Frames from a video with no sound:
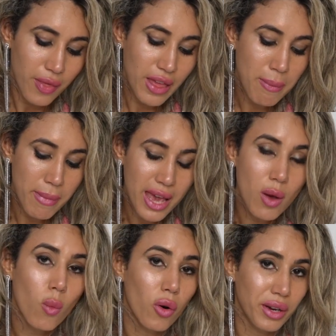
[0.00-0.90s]
they may
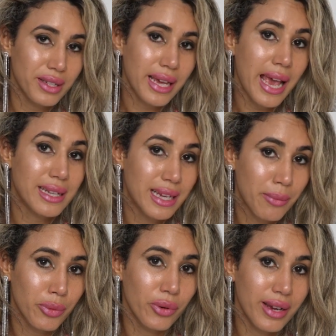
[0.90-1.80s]
warrant a
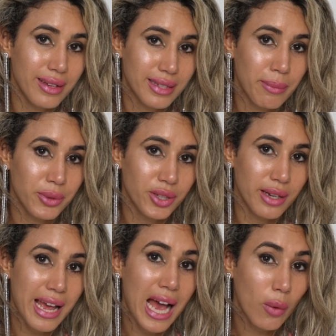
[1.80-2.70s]
temporary
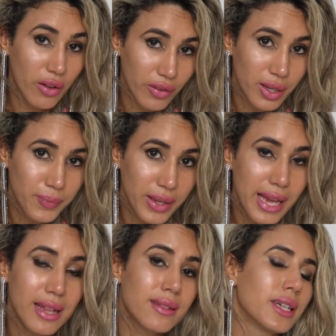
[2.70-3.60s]
exemption. However,
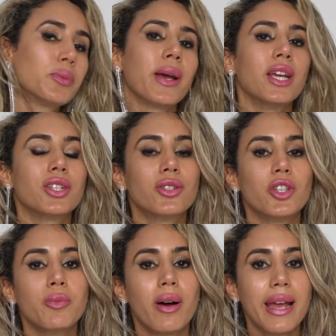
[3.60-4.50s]
in such
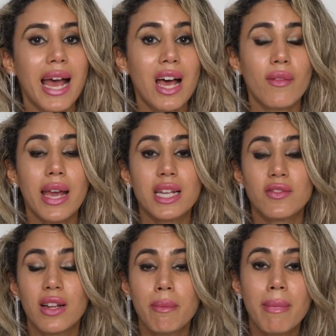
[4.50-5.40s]
patients who might have a
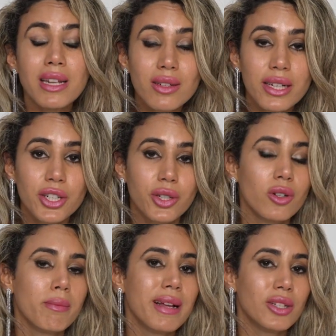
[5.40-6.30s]
developmental issue
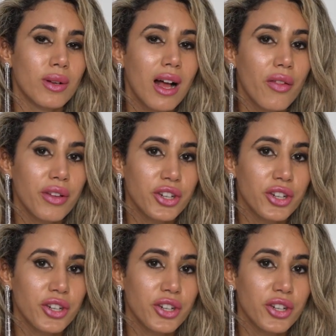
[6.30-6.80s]
or a mental health